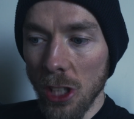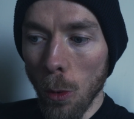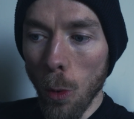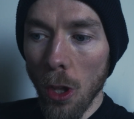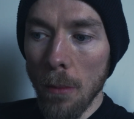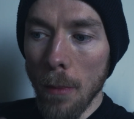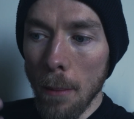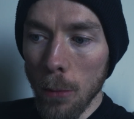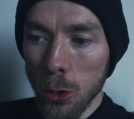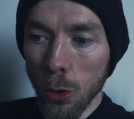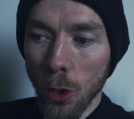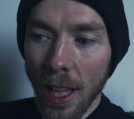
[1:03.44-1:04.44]
I want my
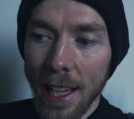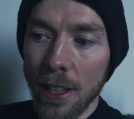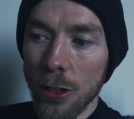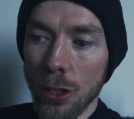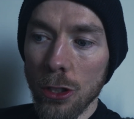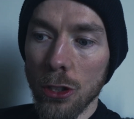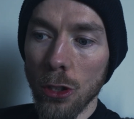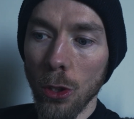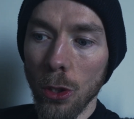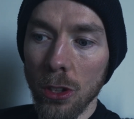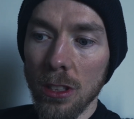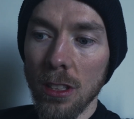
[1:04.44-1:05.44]
muscle glycogen
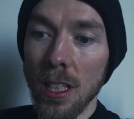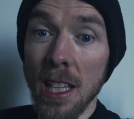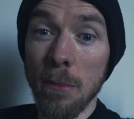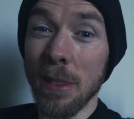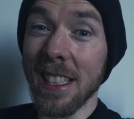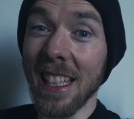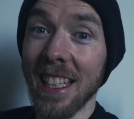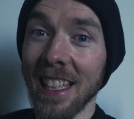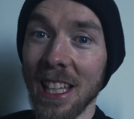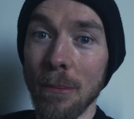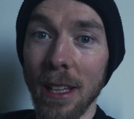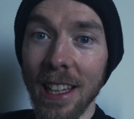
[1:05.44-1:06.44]
stores,
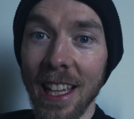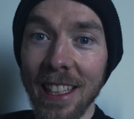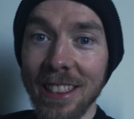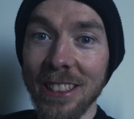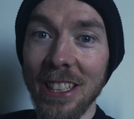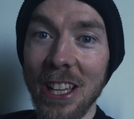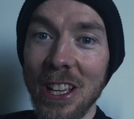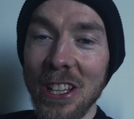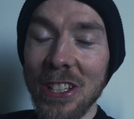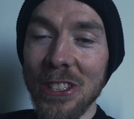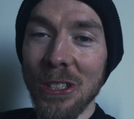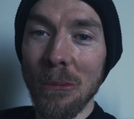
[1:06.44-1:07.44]
particularly in my legs,
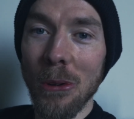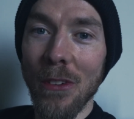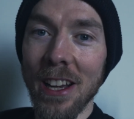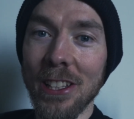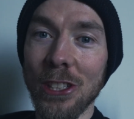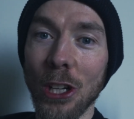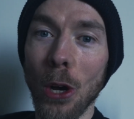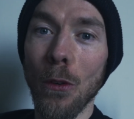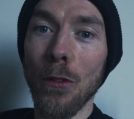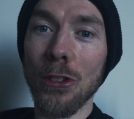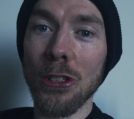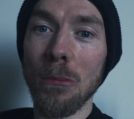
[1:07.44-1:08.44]
to be ready to go
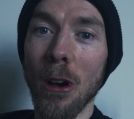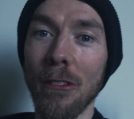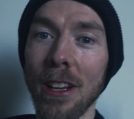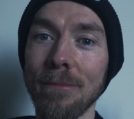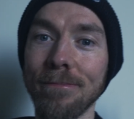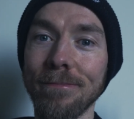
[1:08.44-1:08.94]
for tomorrow.